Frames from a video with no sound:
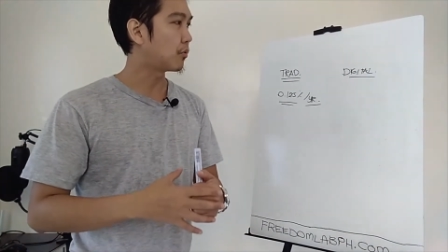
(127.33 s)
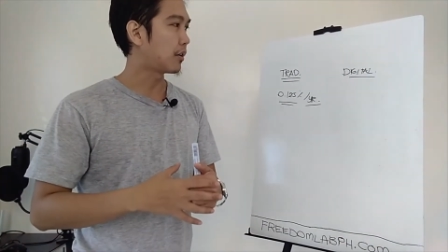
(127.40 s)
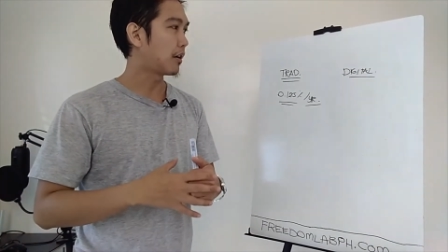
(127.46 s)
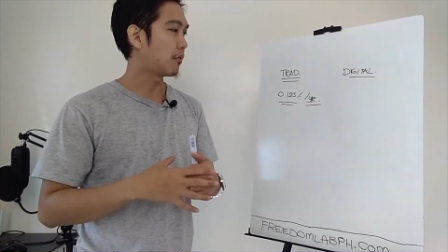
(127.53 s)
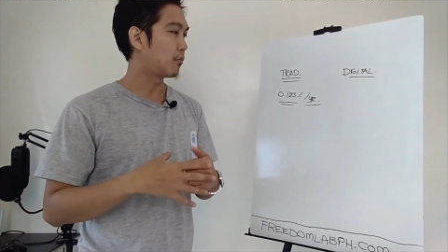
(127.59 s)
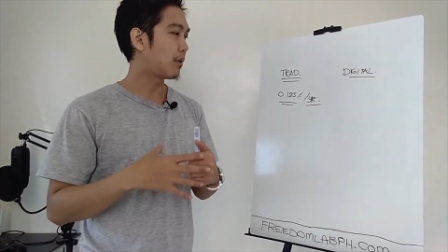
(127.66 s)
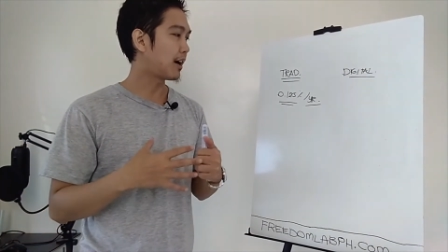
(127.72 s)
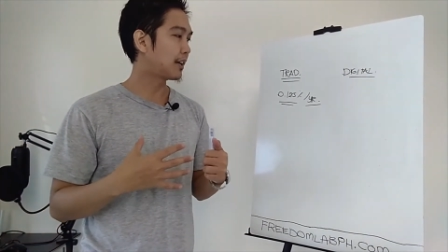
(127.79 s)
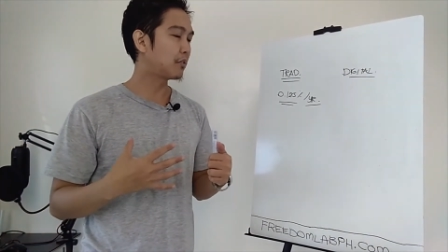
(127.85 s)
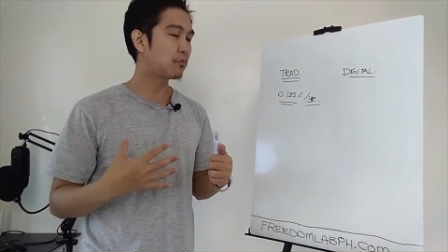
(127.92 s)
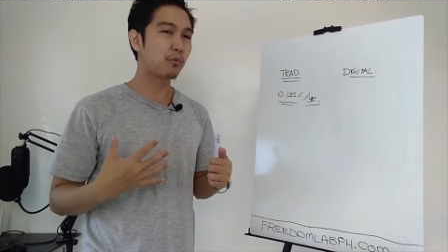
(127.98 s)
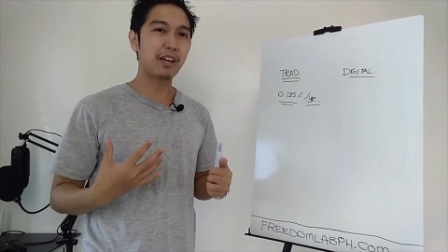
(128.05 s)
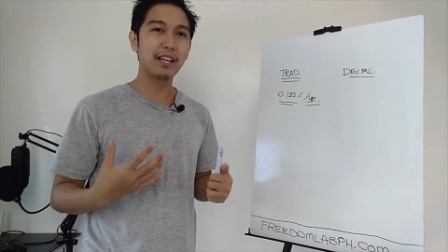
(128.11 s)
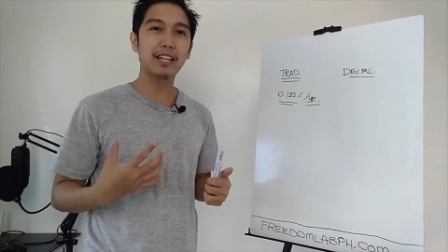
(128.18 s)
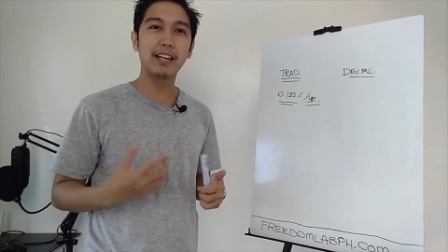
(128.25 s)
Why,
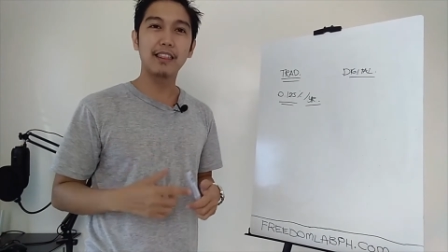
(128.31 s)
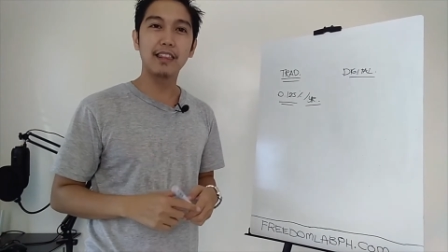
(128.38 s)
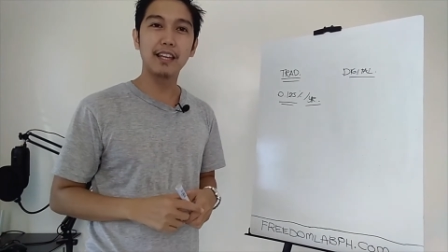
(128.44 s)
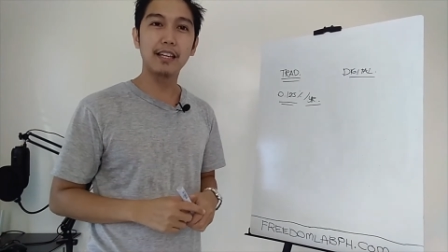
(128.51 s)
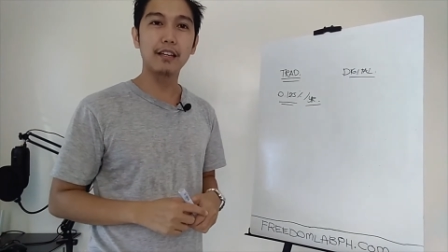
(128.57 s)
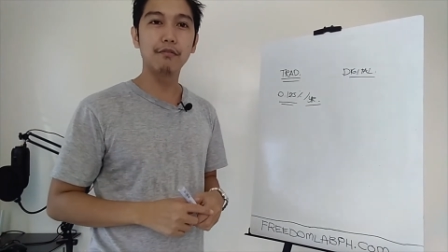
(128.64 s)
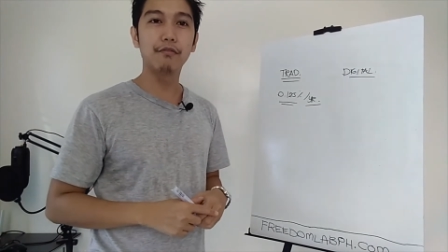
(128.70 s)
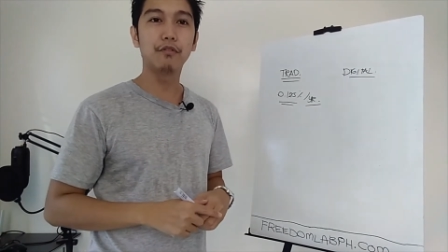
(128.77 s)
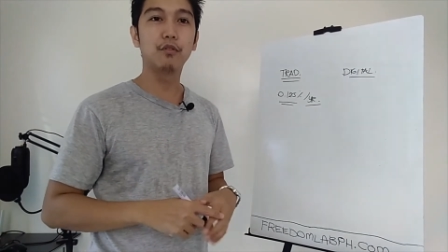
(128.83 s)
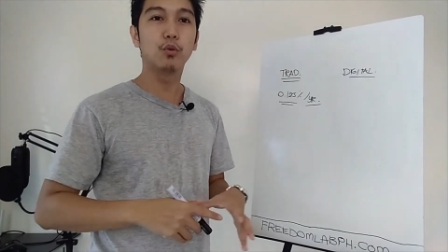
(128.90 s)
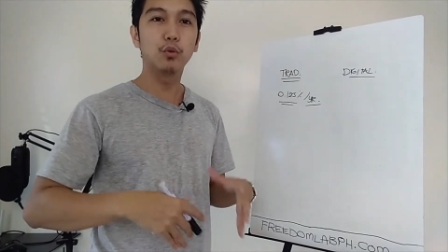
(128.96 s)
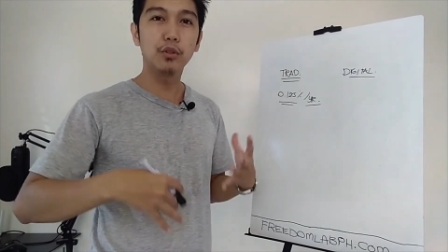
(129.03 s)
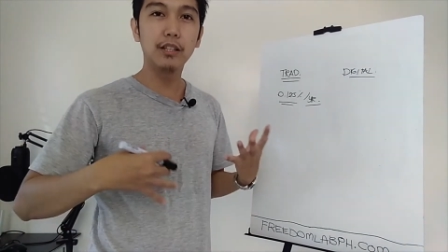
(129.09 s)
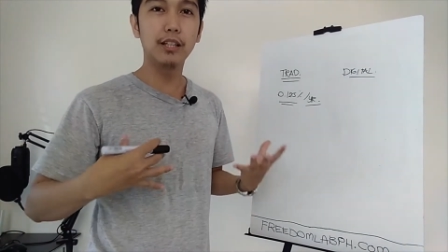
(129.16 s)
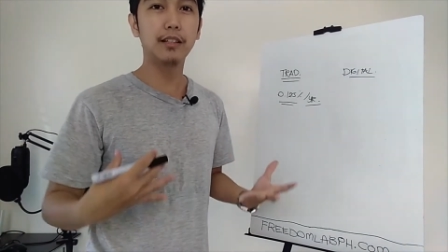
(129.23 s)
why can they give
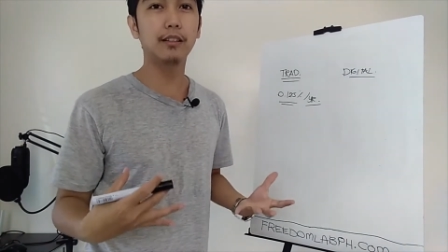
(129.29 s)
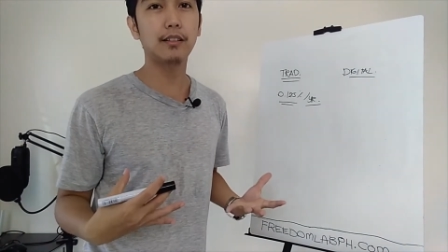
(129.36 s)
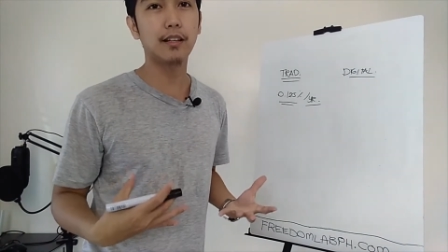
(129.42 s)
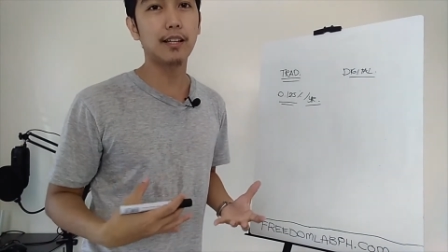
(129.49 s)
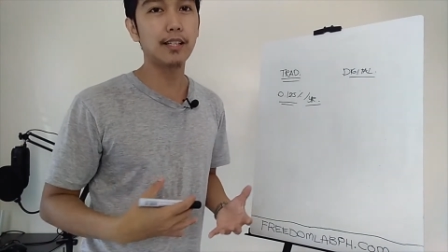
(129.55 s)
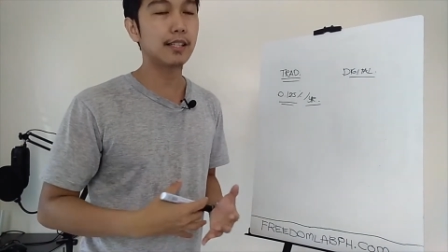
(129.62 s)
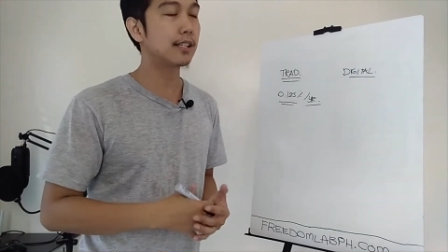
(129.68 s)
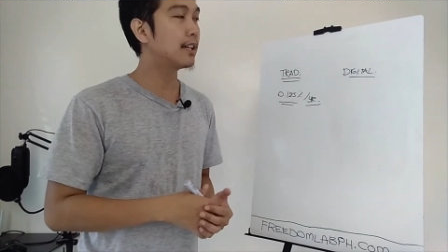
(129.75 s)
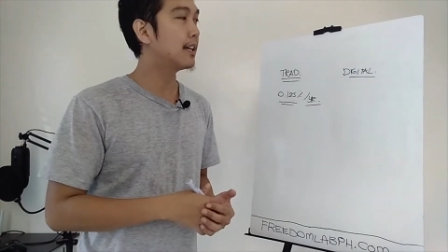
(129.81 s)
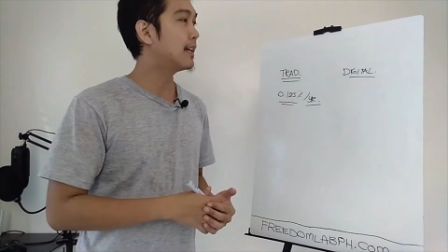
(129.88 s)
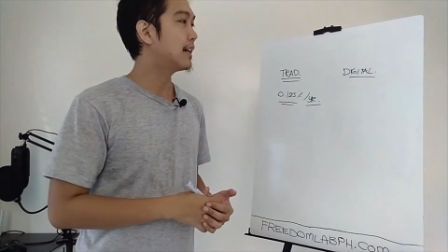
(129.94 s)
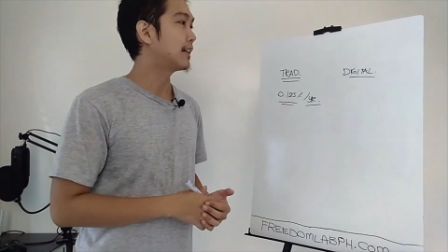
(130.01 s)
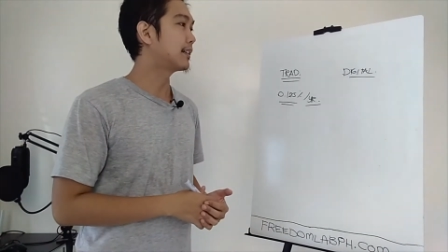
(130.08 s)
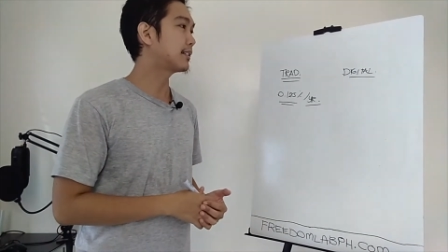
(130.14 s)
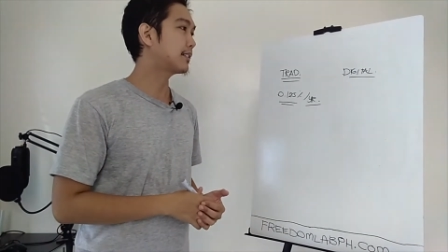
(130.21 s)
good interest?
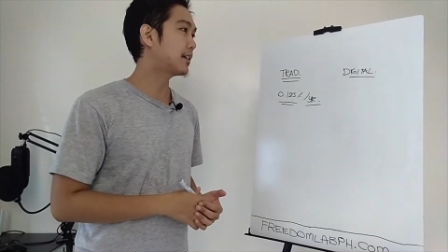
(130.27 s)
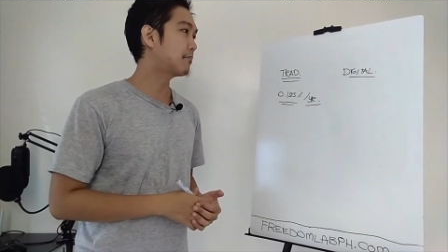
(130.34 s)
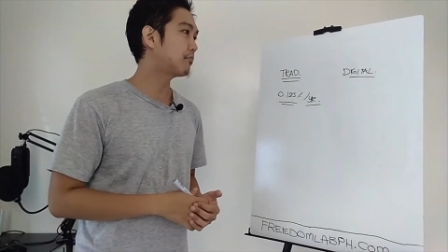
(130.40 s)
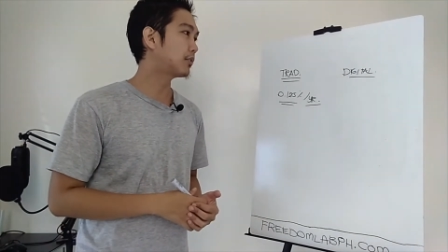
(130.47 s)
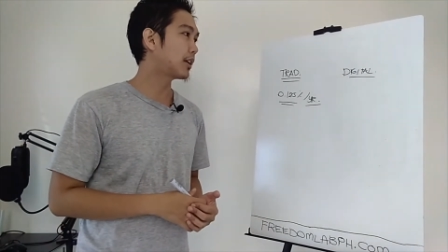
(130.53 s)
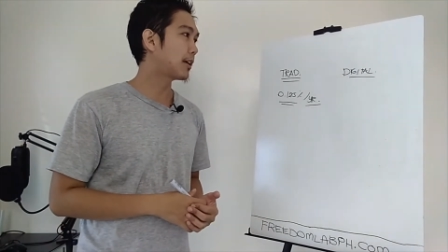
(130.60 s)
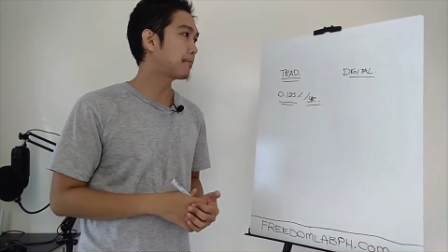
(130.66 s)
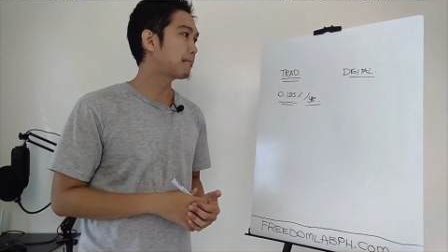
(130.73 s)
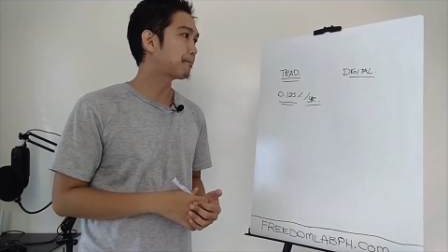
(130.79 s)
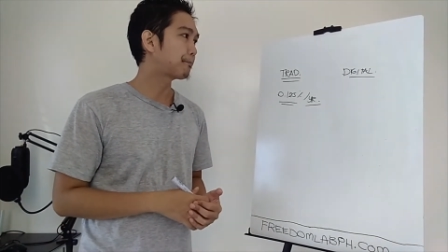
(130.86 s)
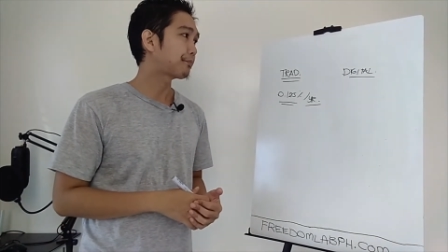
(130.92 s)
At the same time,